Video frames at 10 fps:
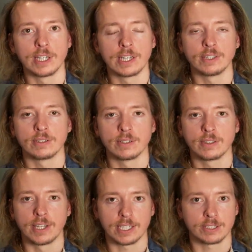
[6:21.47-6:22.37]
and then
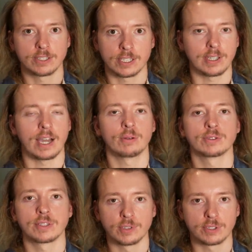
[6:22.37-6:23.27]
the next six
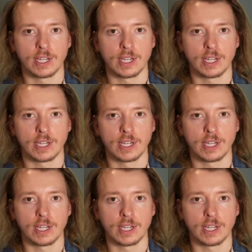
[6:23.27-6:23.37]
hours of your